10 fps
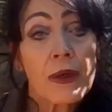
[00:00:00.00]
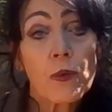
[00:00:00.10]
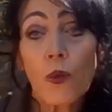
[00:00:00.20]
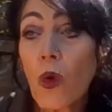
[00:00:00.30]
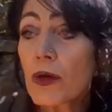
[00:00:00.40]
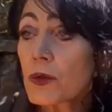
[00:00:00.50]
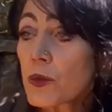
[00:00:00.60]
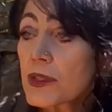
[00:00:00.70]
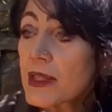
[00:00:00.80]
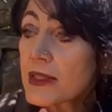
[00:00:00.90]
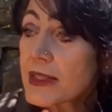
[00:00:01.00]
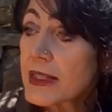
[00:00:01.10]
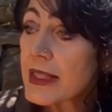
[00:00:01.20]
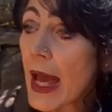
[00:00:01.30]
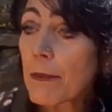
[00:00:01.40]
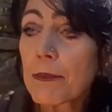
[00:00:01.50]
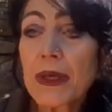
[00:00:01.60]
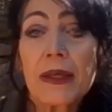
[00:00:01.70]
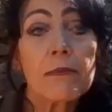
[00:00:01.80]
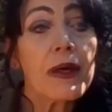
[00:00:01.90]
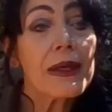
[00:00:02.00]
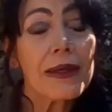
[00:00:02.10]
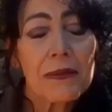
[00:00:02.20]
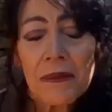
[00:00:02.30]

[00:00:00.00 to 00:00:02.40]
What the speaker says: what was slapping my,